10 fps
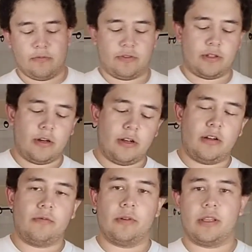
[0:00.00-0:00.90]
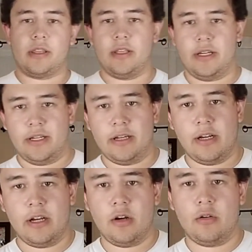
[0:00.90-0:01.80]
starting off with the
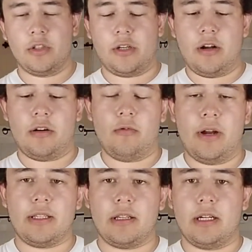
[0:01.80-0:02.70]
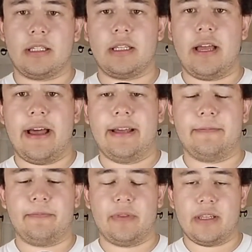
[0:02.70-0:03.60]
Chicago White Sox hat.
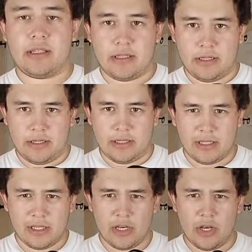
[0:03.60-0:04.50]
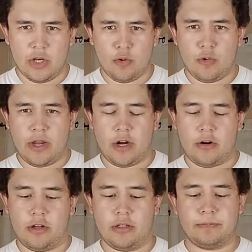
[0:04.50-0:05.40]
This is a new
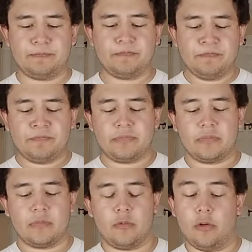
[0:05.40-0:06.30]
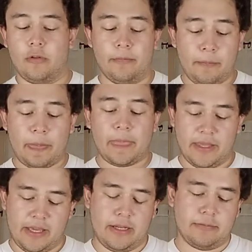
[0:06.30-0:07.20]
era. Well,
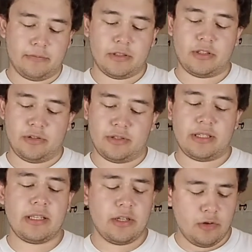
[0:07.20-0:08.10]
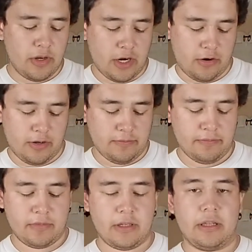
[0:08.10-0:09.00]
yeah, so this is a new era.
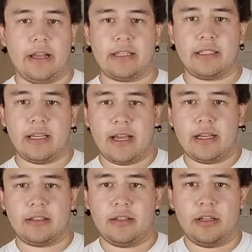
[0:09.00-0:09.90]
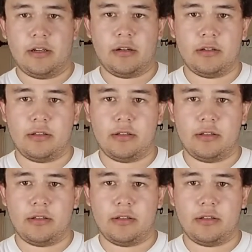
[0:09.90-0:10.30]
It has the tags on here,